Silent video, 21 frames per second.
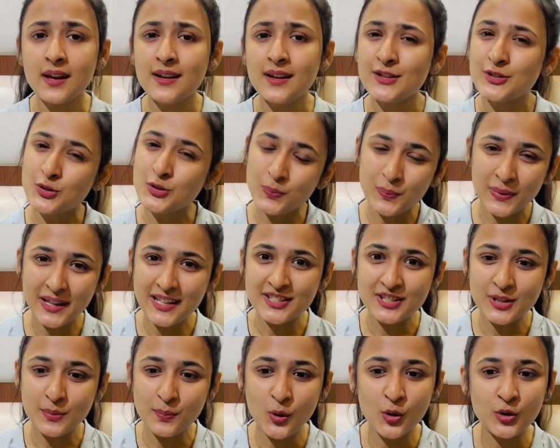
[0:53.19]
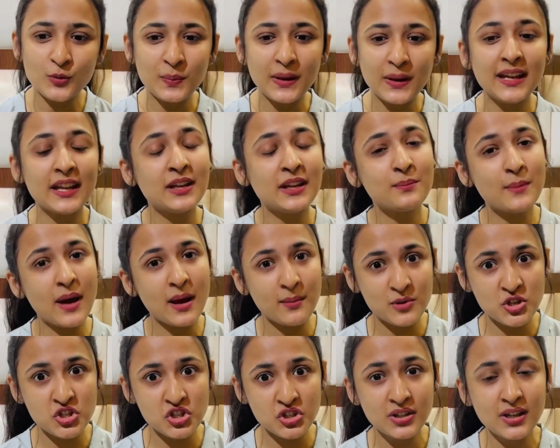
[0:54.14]
So please support me in my
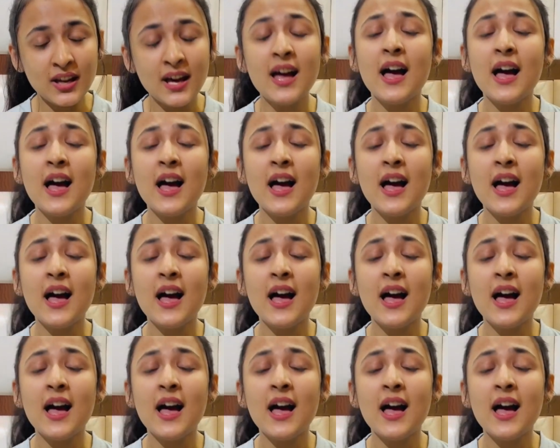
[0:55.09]
mission.